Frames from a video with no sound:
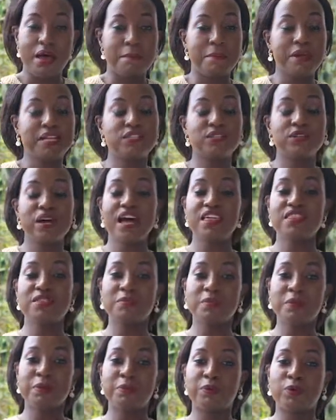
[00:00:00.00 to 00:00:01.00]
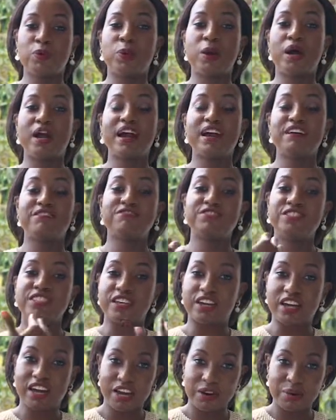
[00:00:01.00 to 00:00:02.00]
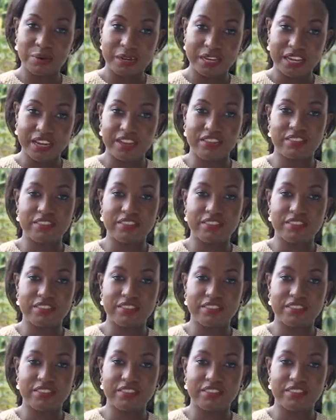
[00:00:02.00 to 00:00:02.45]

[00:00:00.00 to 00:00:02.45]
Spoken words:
But to other people who are after career,